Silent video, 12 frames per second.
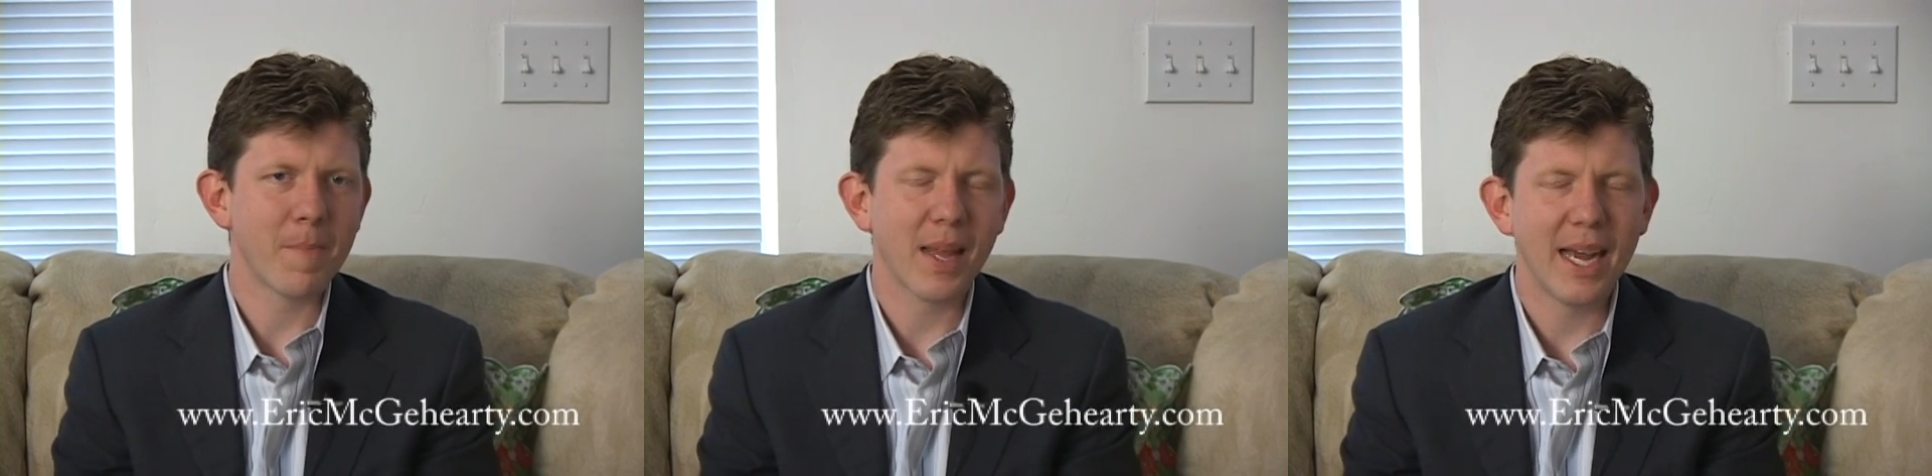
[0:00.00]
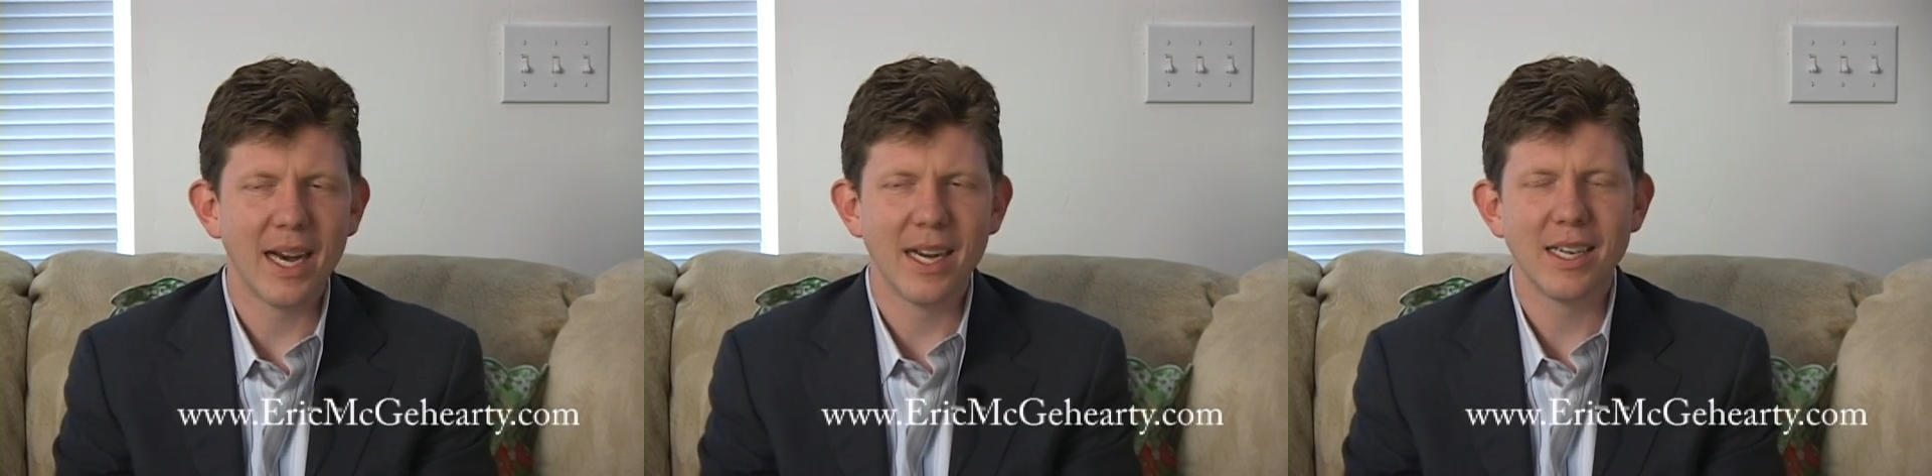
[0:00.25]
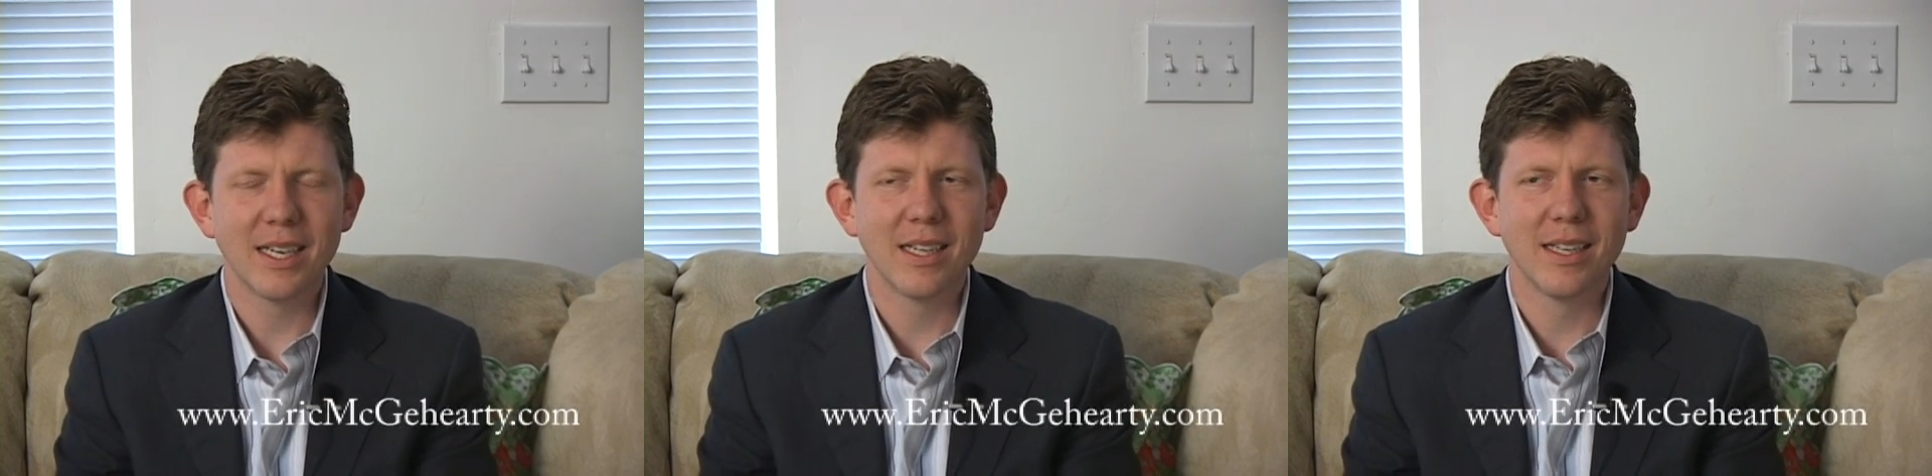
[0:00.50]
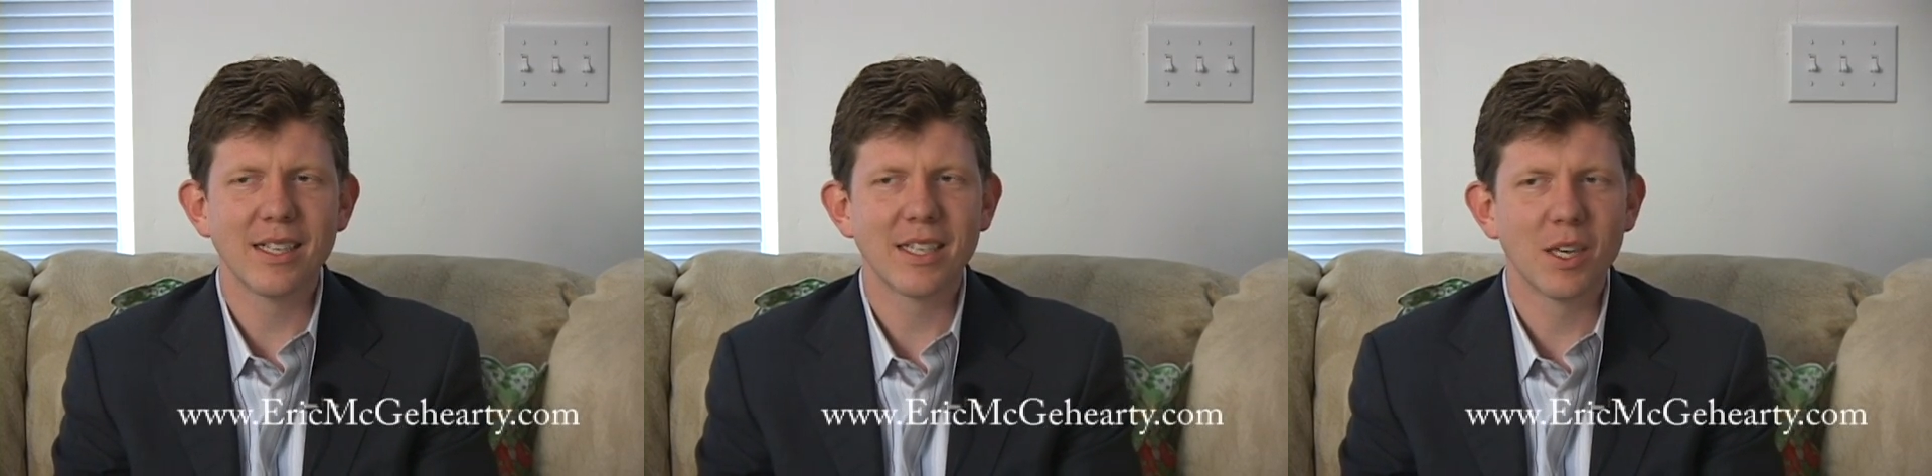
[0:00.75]
And
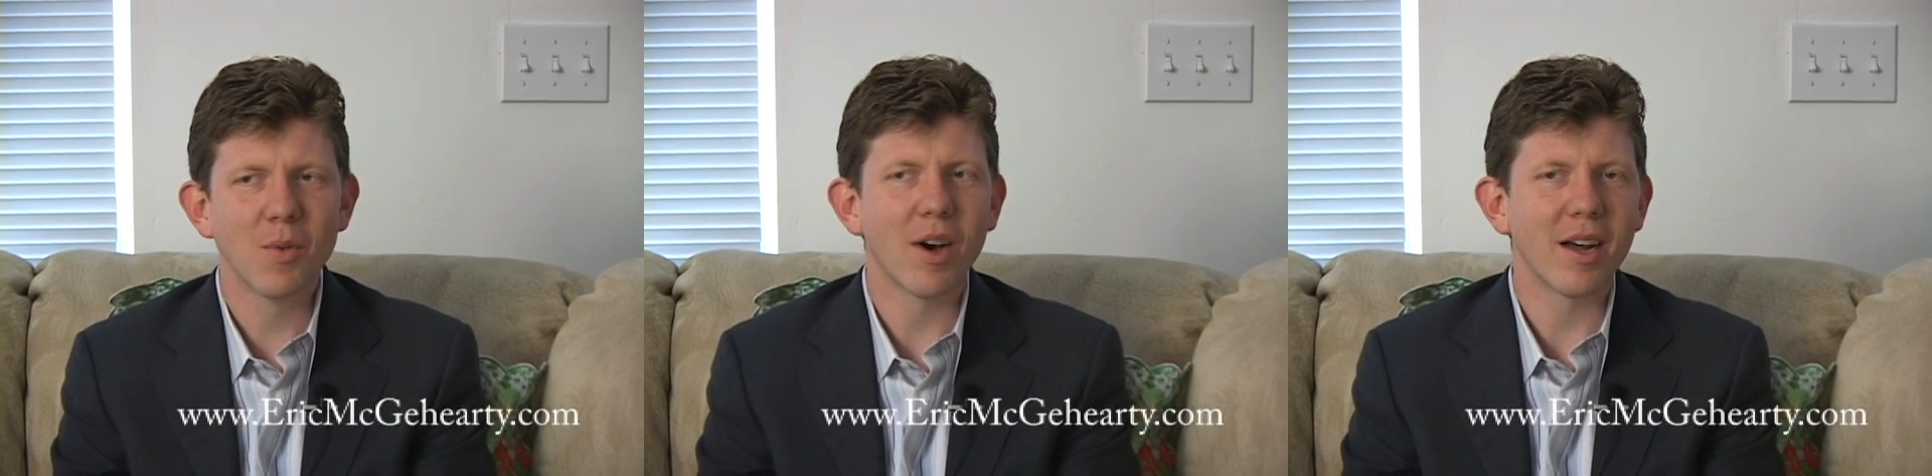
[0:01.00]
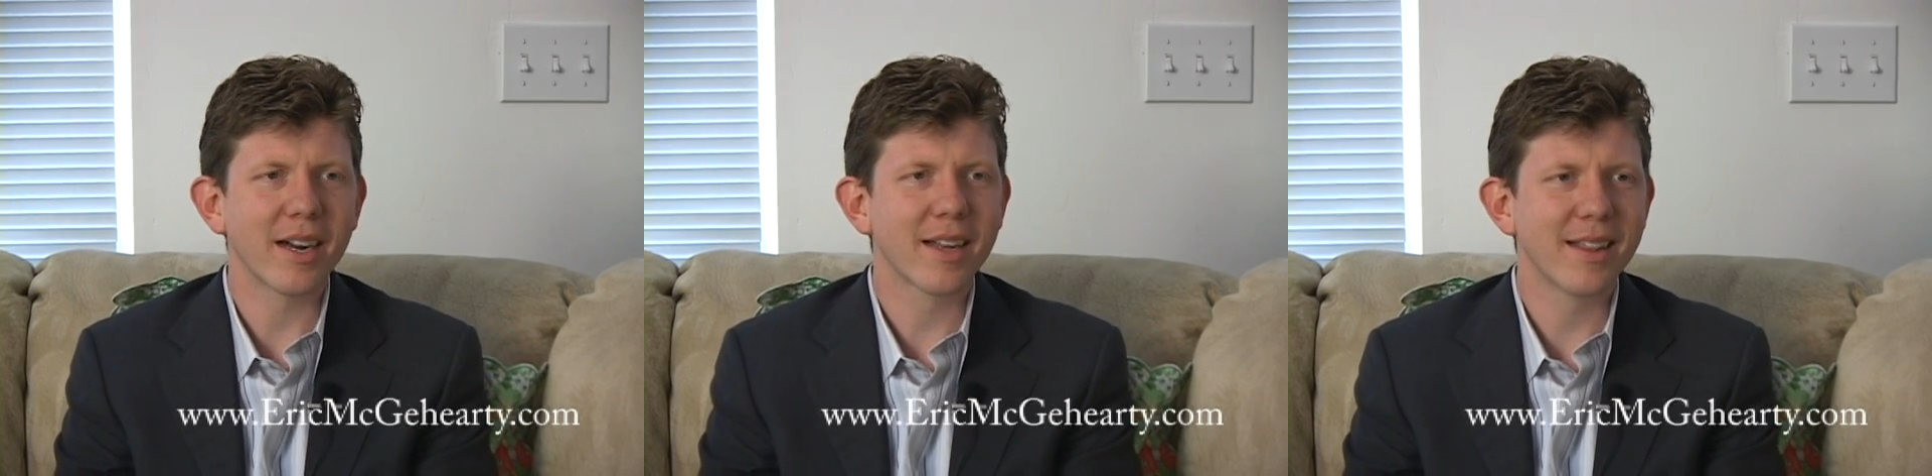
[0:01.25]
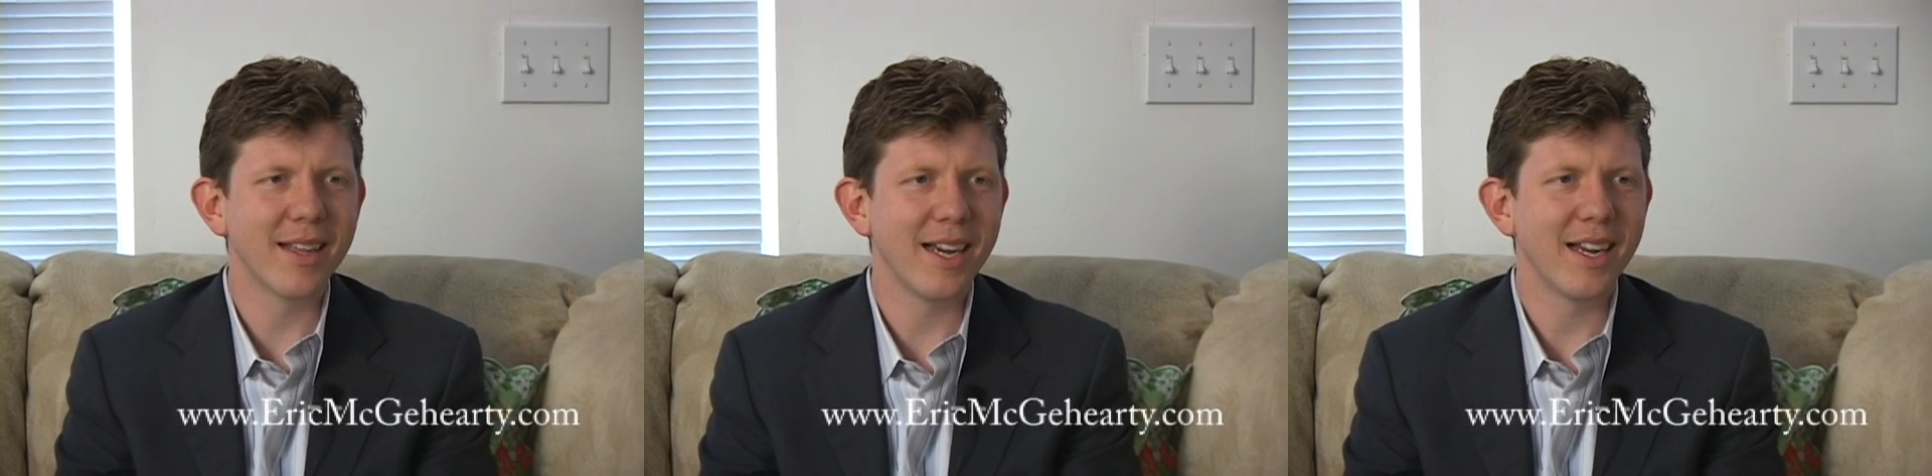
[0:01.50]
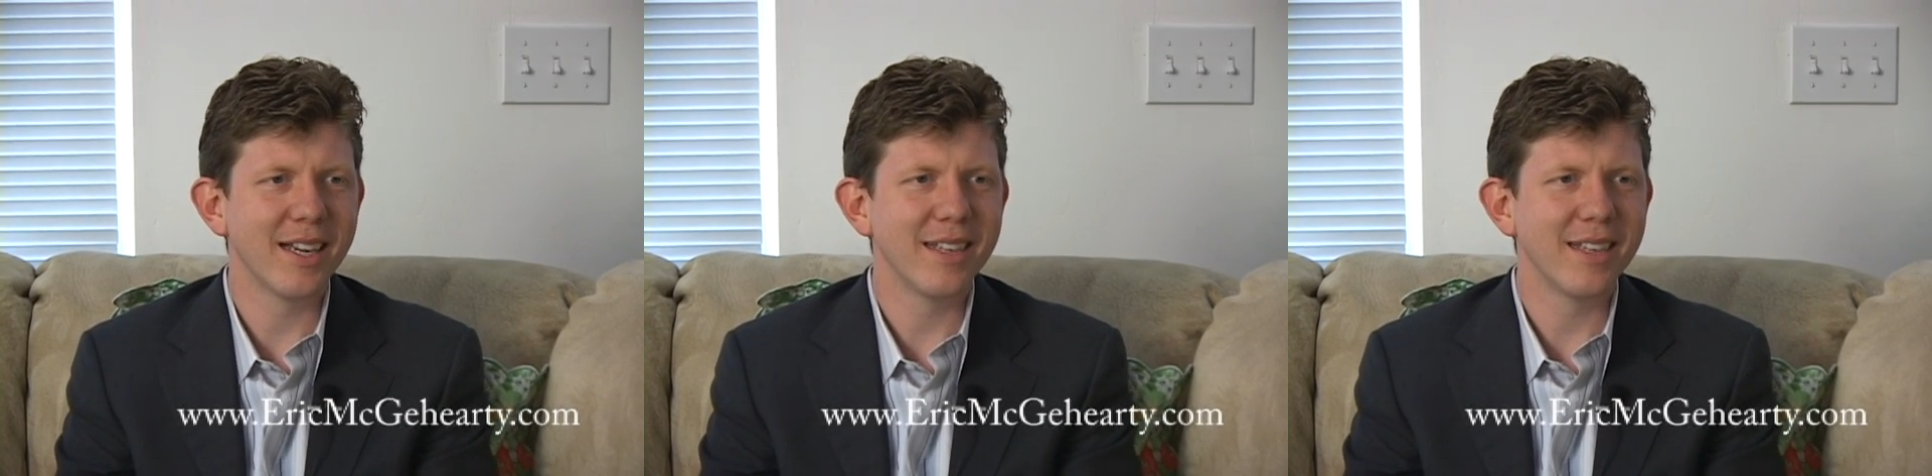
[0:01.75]
that's the ironic thing,